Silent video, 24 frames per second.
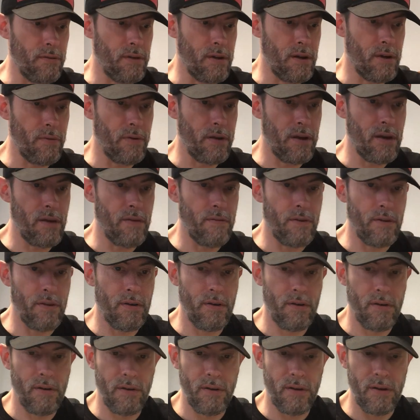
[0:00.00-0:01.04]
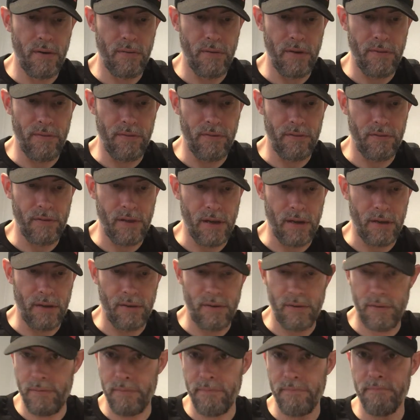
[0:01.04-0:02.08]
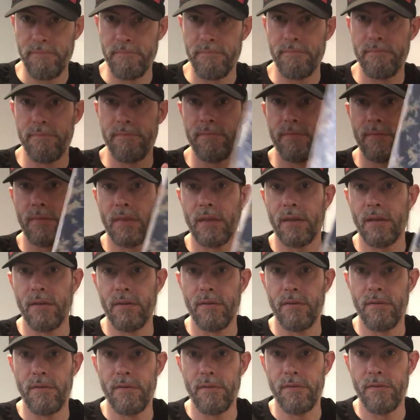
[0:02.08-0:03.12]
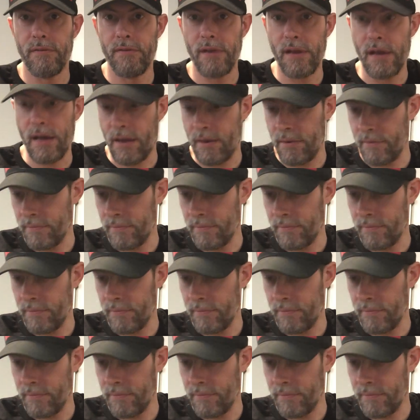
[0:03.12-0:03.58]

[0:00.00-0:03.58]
now we have a now we have a second. So there's that.